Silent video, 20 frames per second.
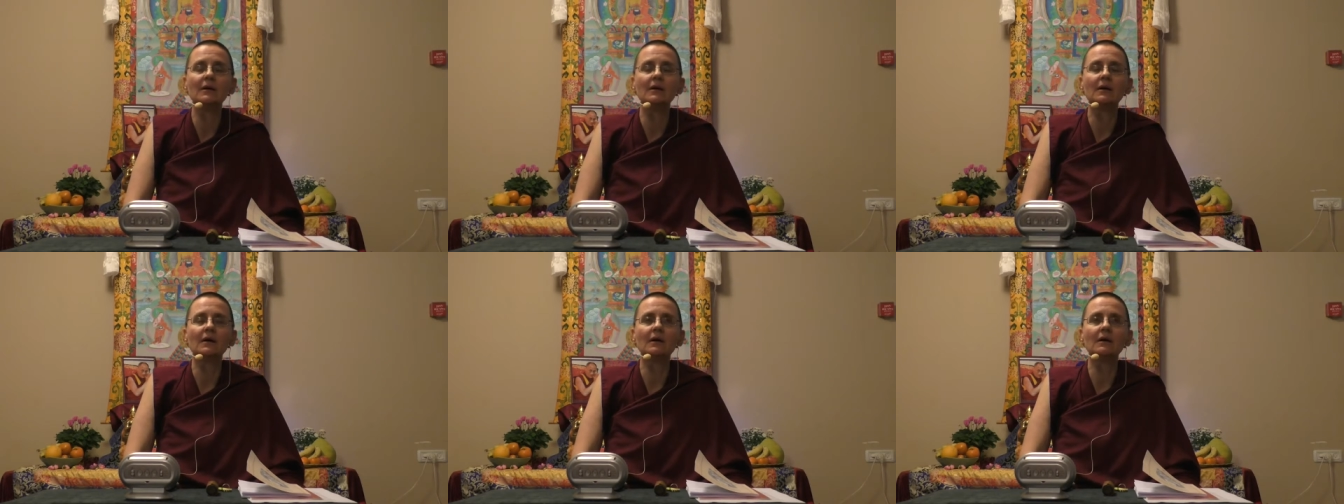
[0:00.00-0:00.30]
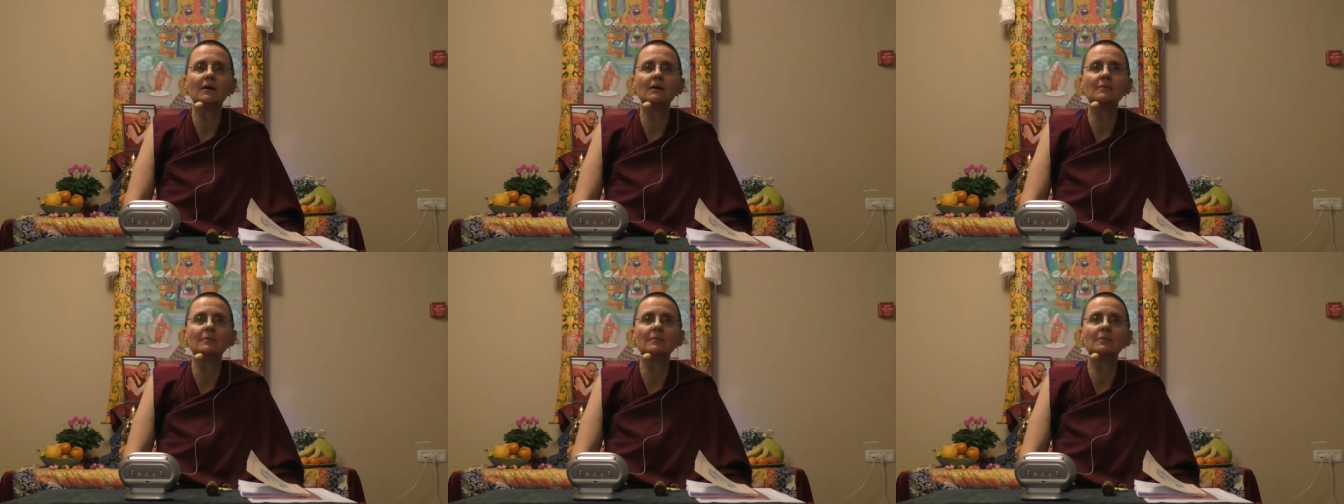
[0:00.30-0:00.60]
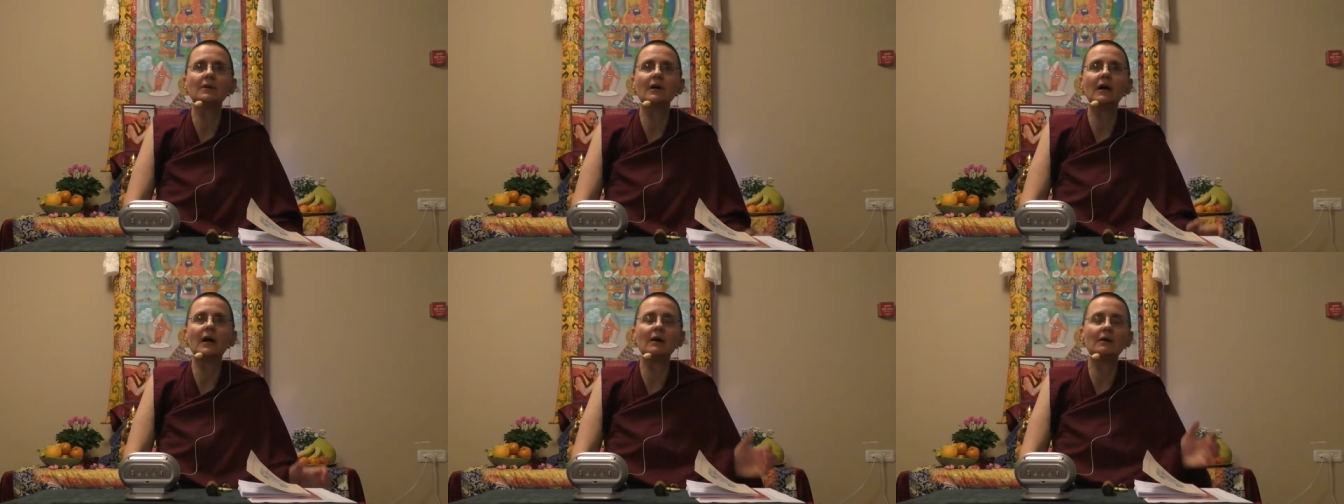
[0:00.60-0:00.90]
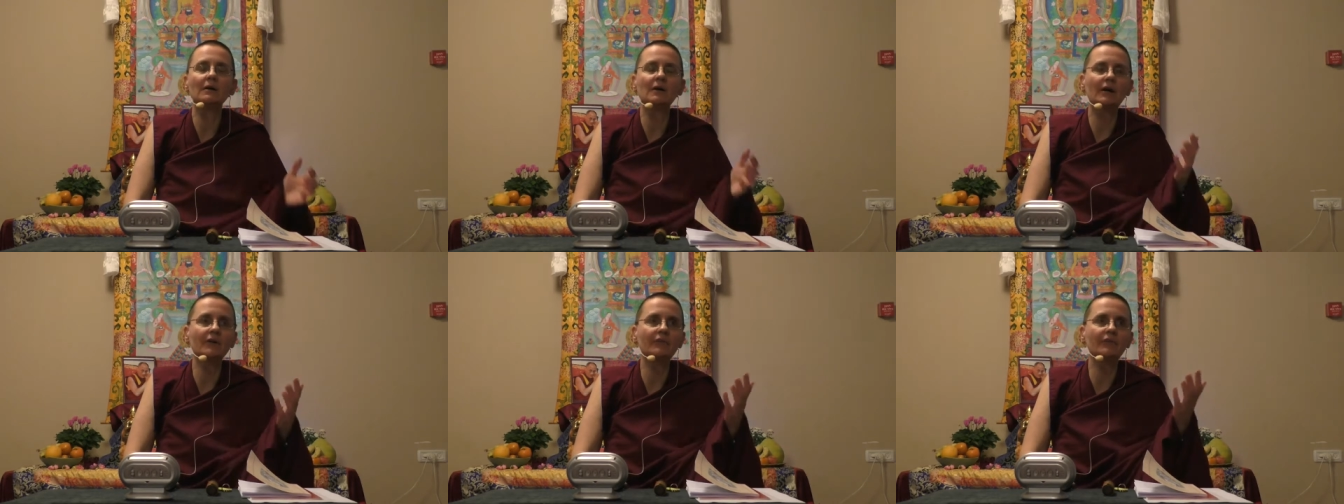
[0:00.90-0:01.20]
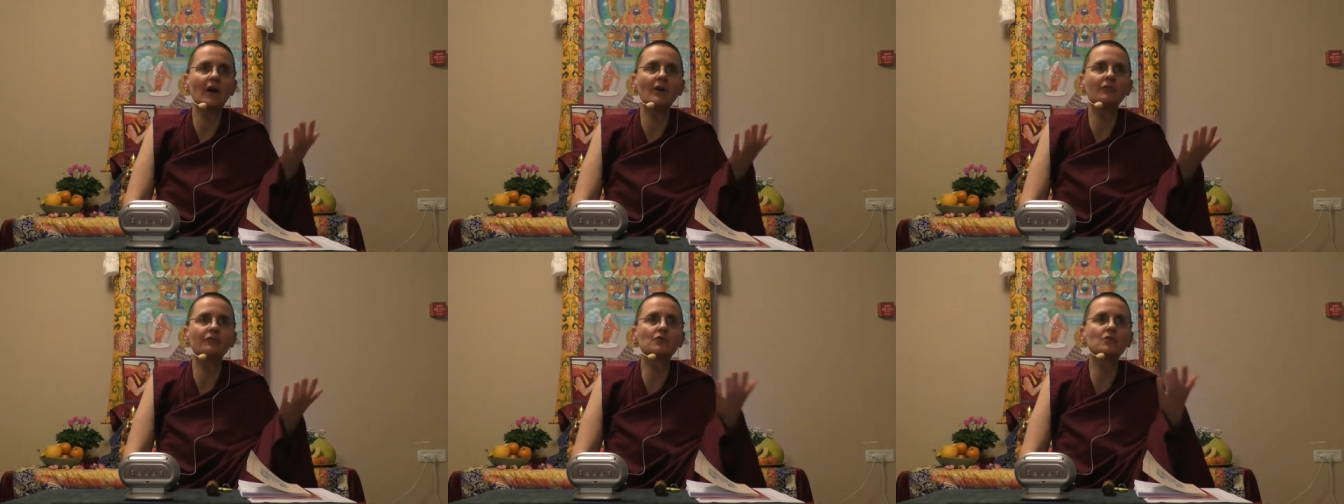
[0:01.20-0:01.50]
Um,
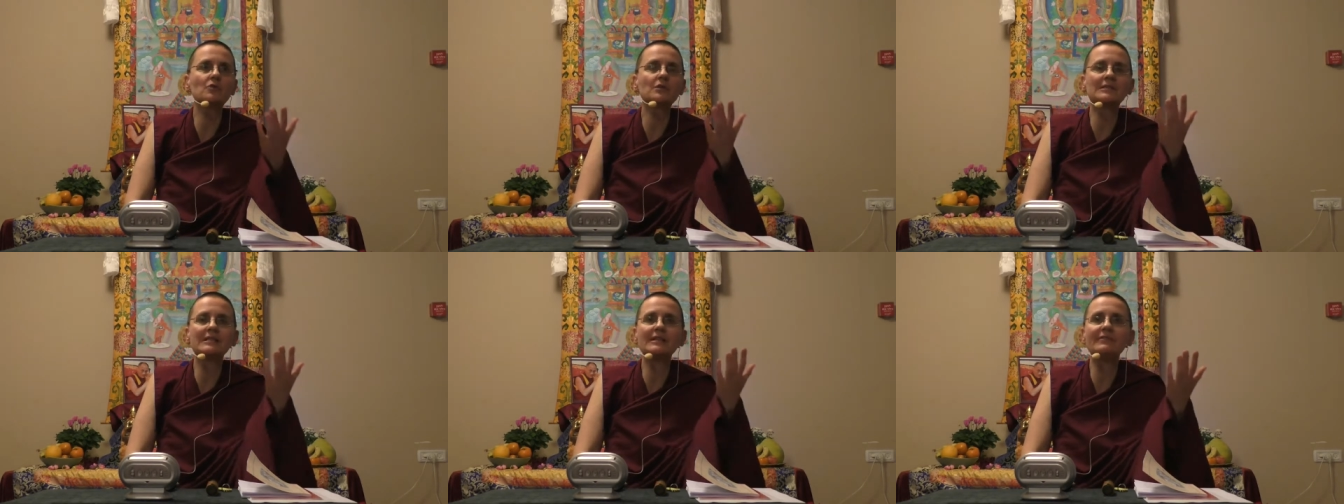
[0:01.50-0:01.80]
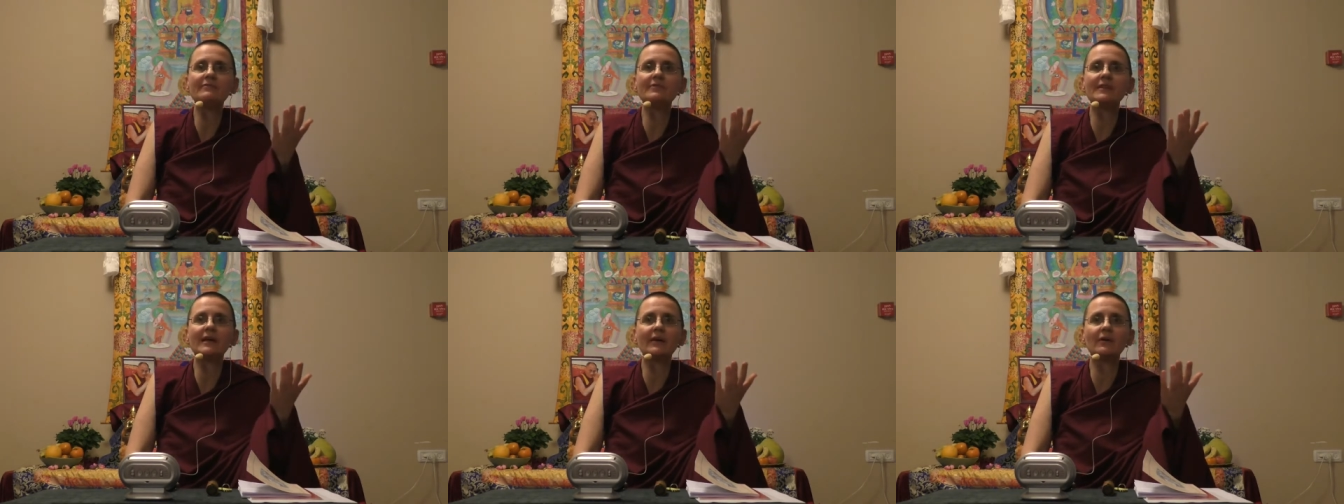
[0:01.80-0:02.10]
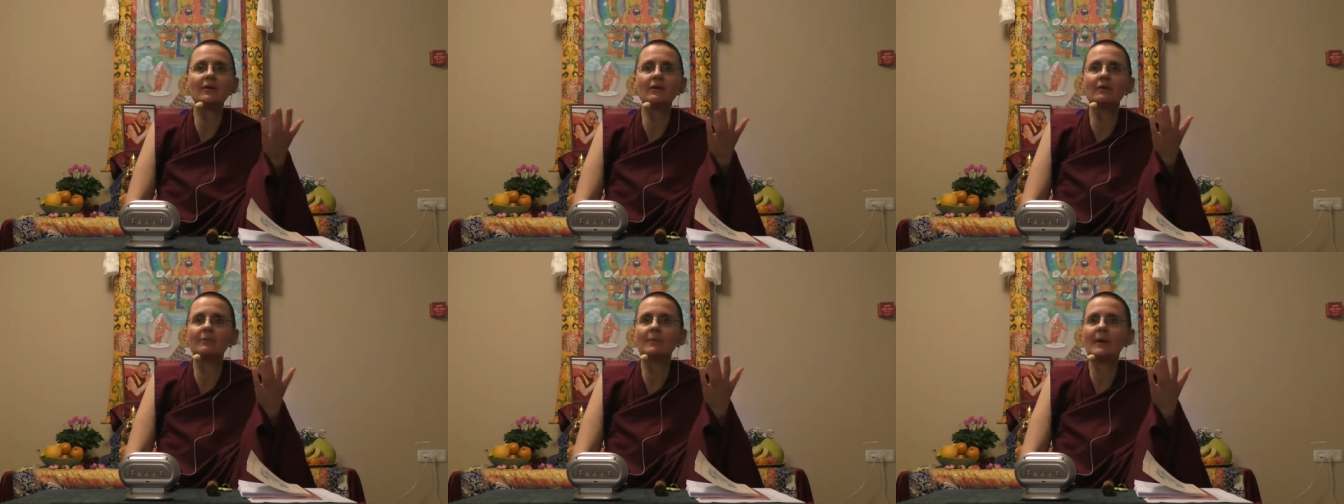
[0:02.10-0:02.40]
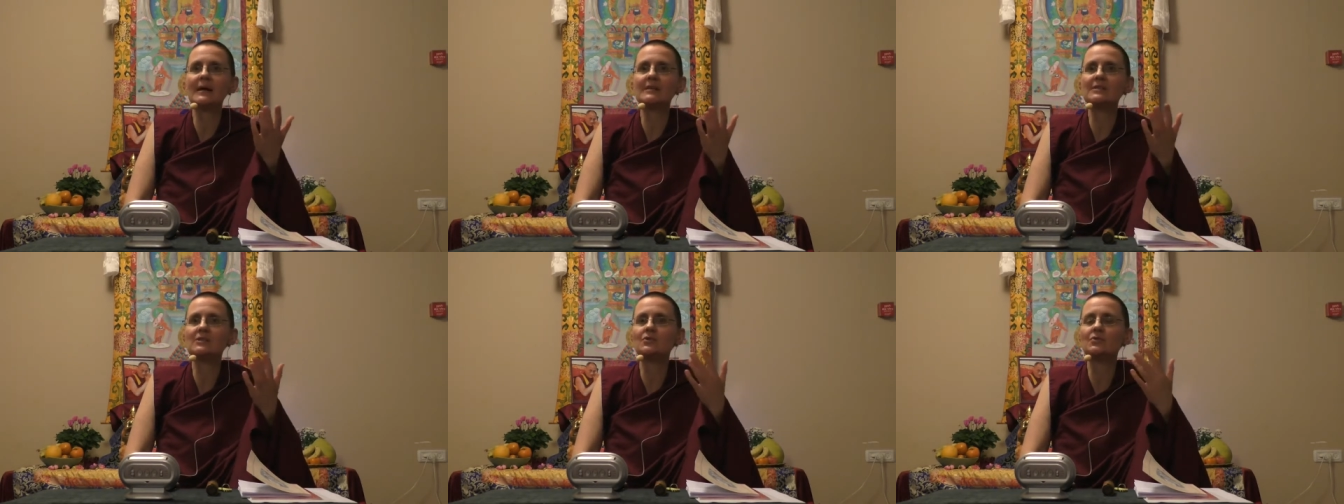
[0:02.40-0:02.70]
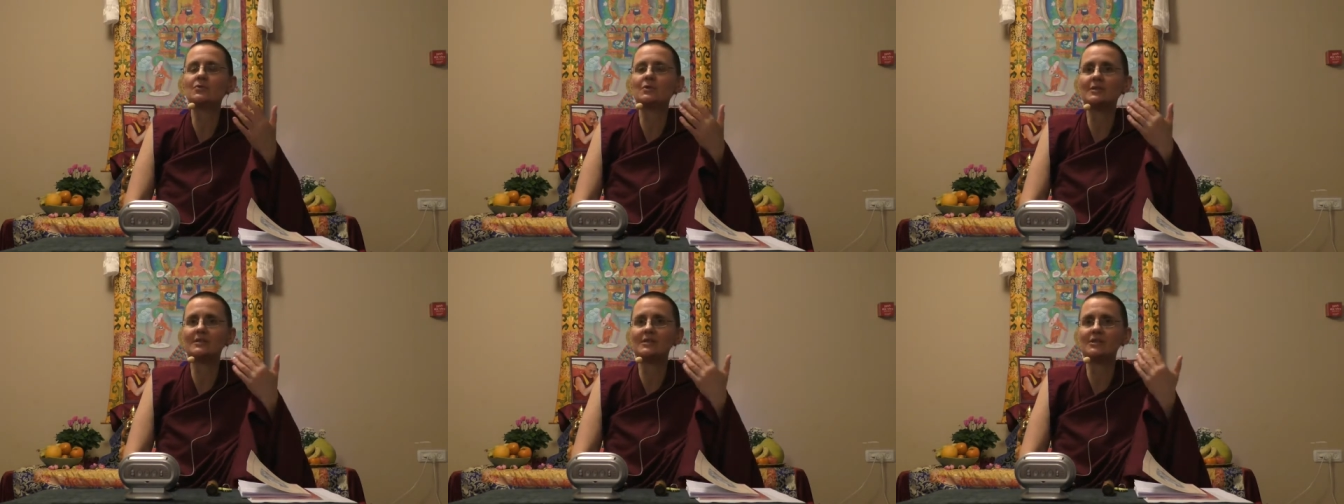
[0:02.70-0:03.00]
of course, even like a
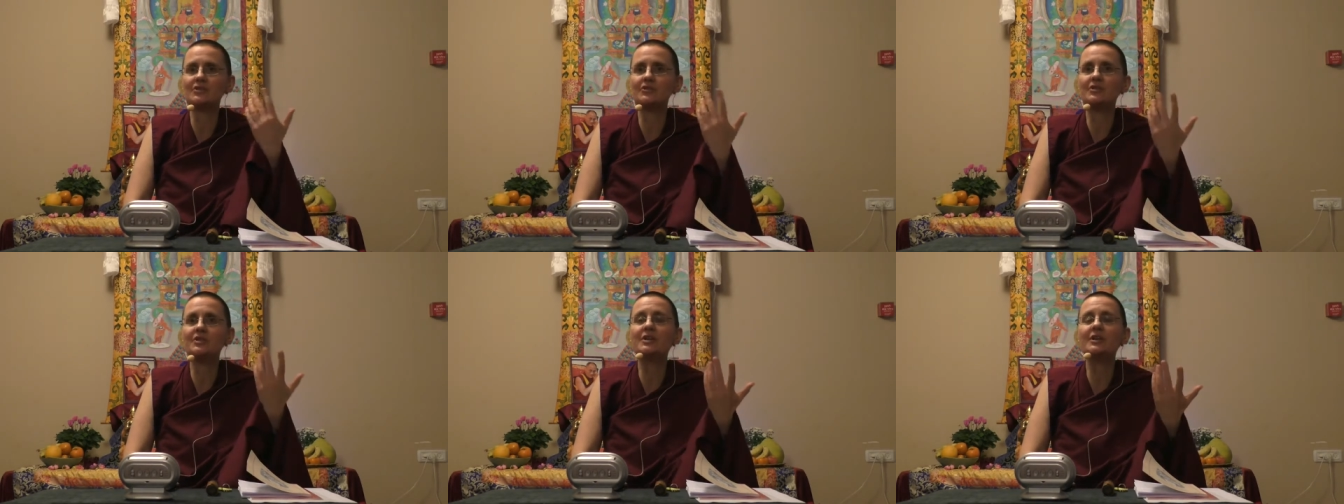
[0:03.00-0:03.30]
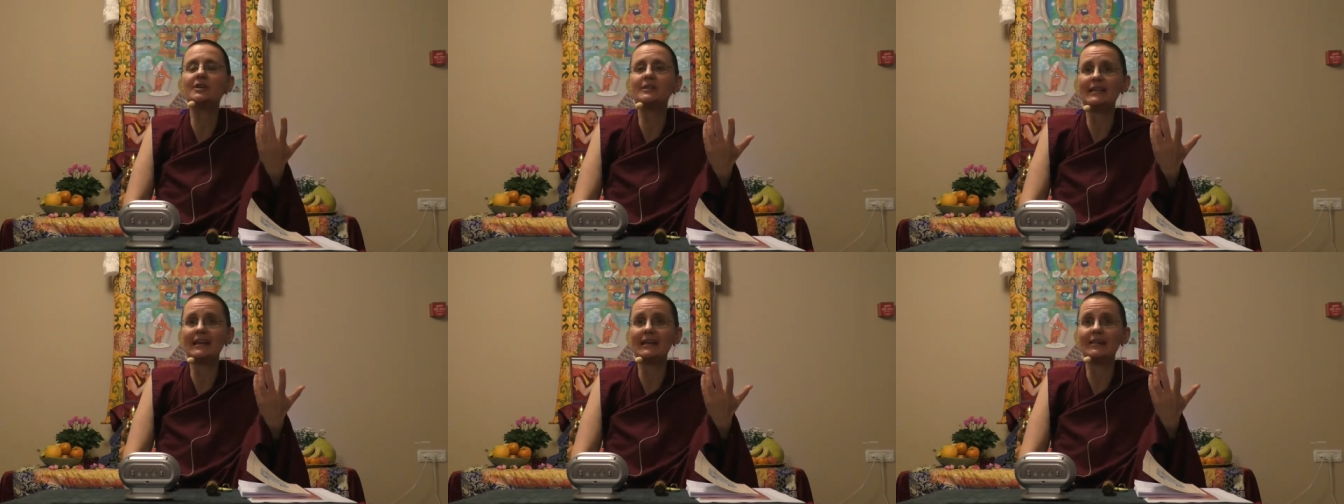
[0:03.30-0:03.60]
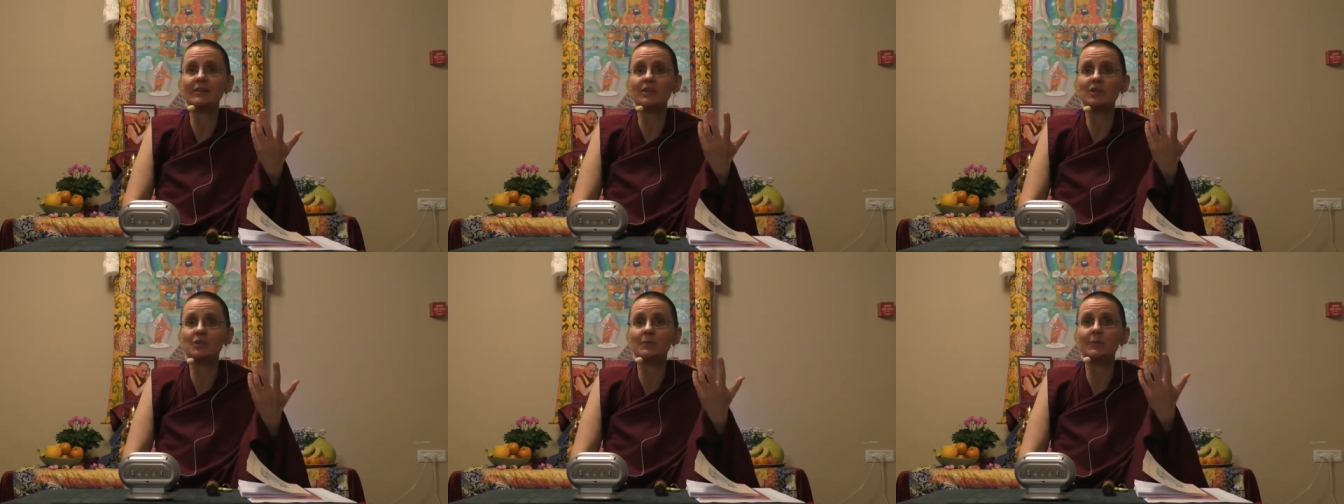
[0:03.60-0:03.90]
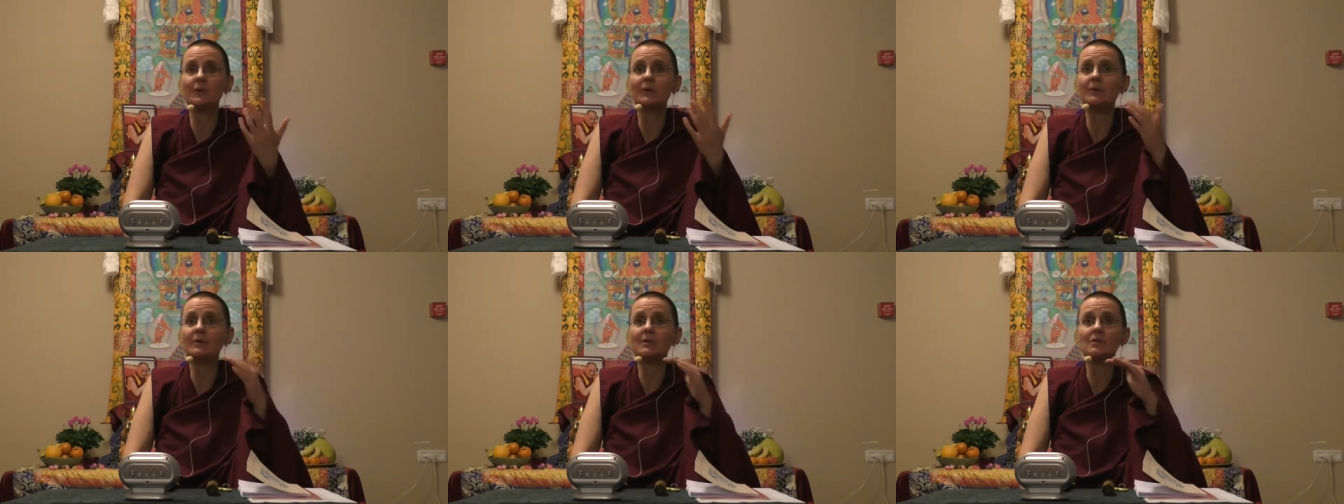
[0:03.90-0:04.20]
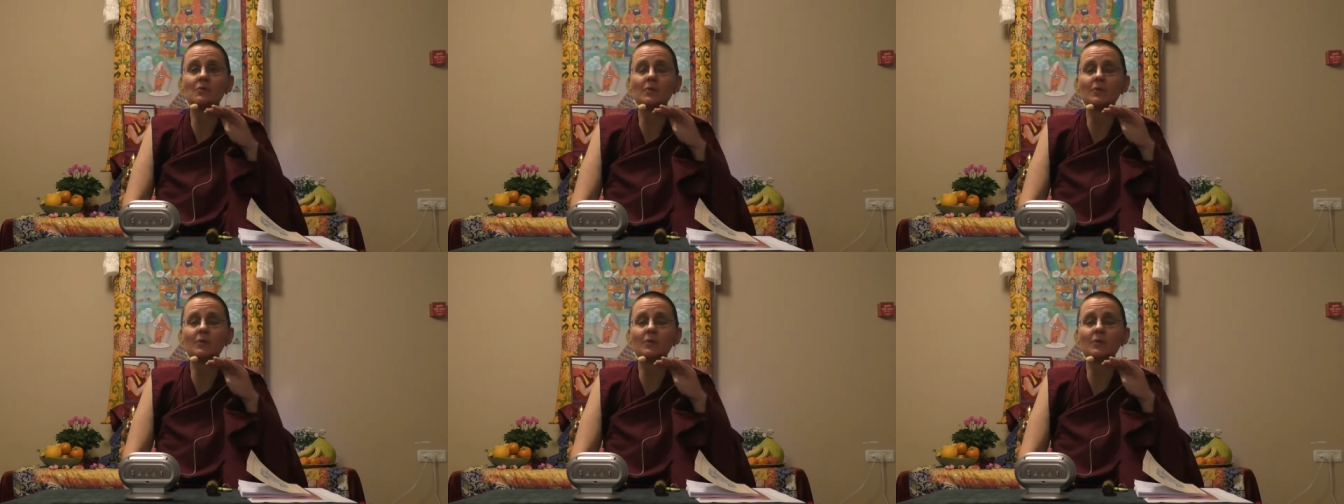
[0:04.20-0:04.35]
person who has near-death experience,